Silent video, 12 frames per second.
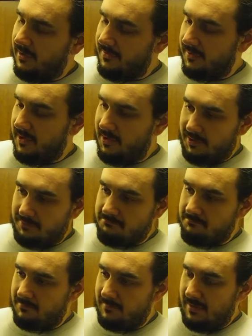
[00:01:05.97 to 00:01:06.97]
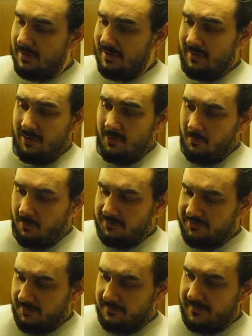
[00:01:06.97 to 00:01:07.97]
the gun would
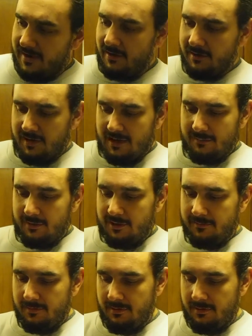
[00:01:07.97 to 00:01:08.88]
still fire again? I mean,